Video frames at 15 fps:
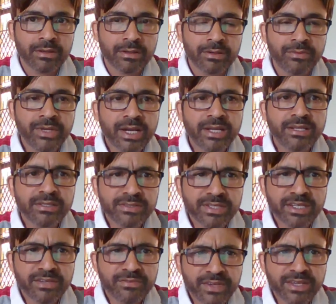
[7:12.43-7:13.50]
Regarding
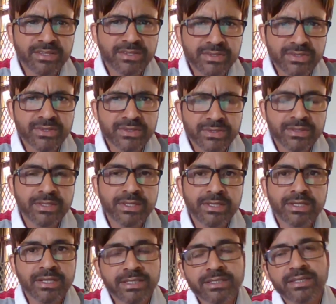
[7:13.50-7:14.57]
significance, the
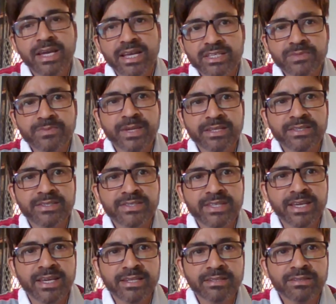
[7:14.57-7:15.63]
other aspect is
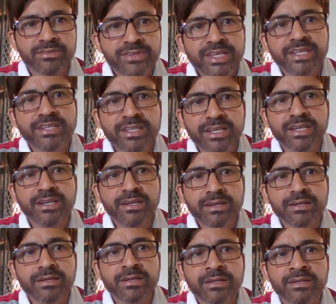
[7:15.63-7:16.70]
that creating
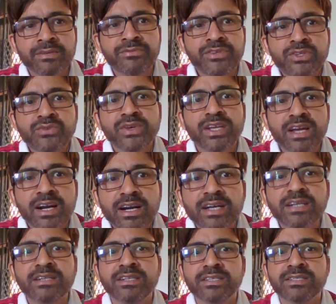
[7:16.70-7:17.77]
visual
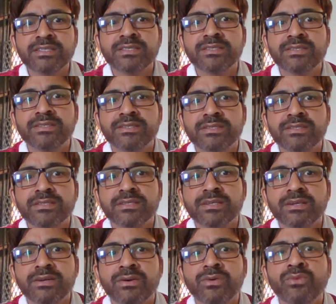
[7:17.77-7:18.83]
art is
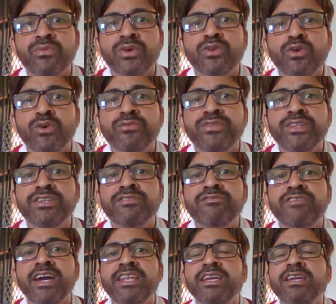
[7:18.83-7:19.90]
one of the
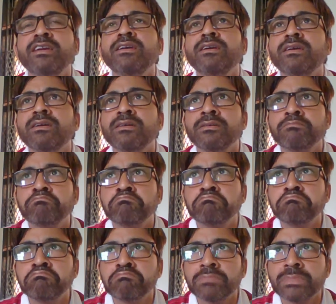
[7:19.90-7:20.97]
defining
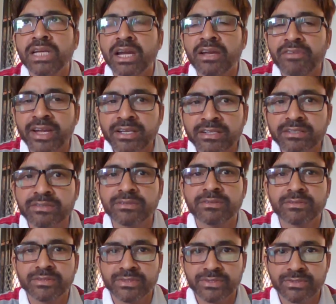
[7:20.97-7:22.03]
characters
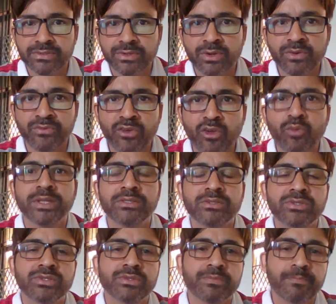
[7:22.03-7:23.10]
of
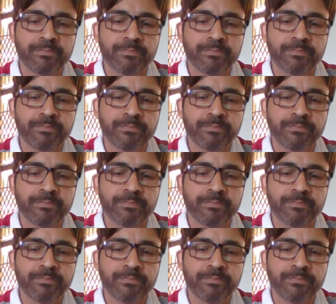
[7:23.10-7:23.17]
humans.